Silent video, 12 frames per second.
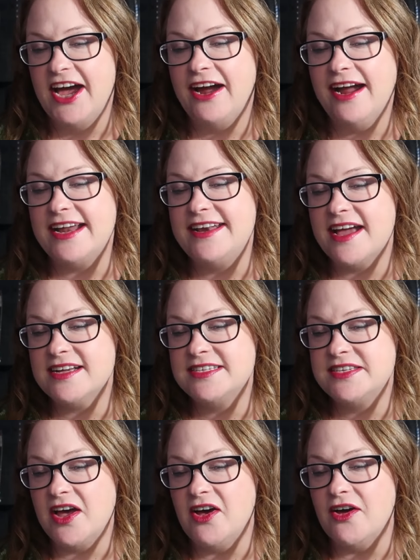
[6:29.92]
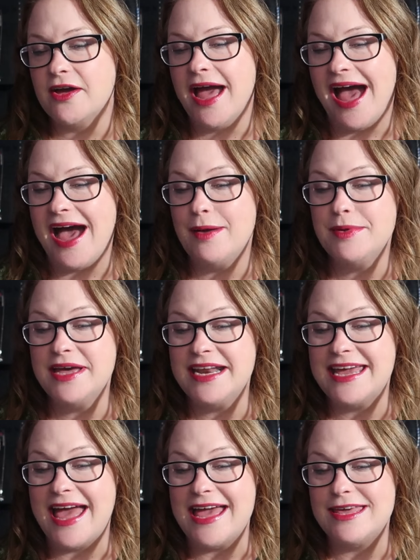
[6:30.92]
All right, next song, I'm Gonna
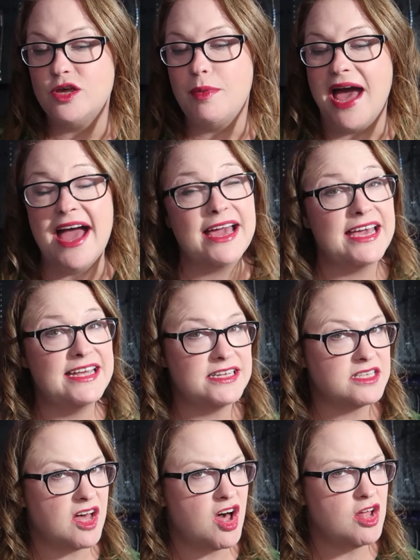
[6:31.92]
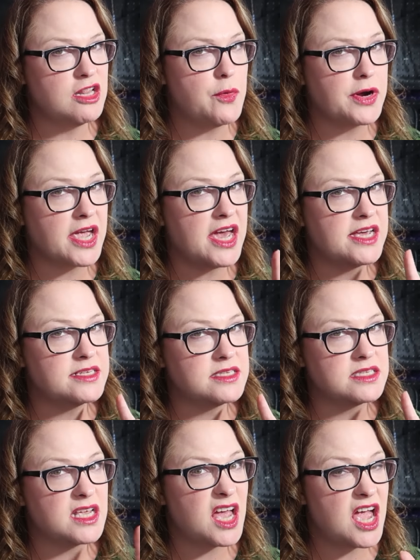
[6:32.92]
Get You Back. It is all
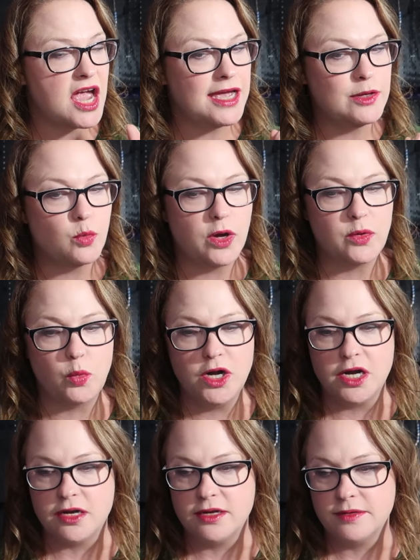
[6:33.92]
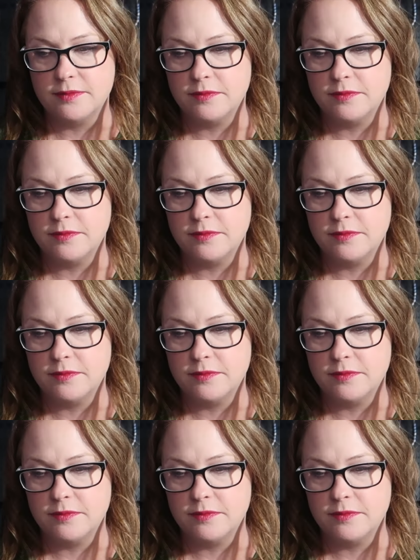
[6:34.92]
lowercase in one word.